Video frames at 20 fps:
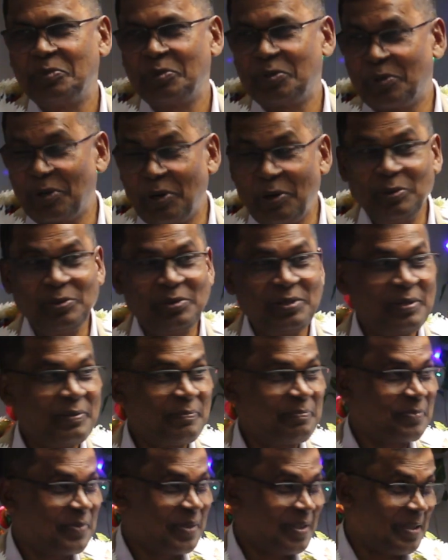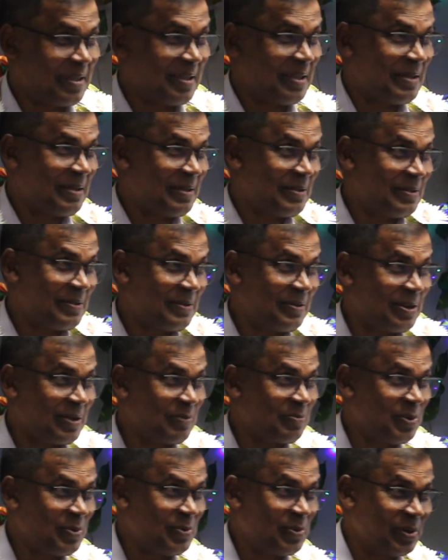Growth.
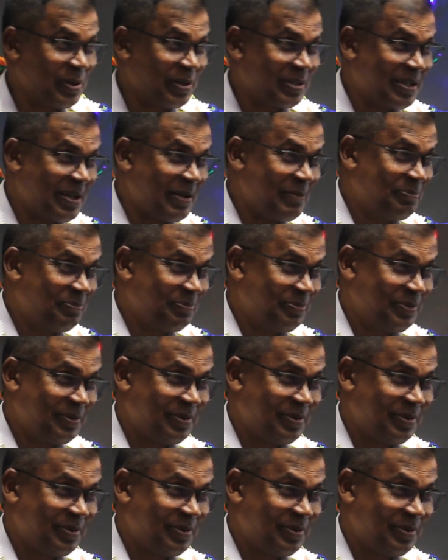Rugby World Cup.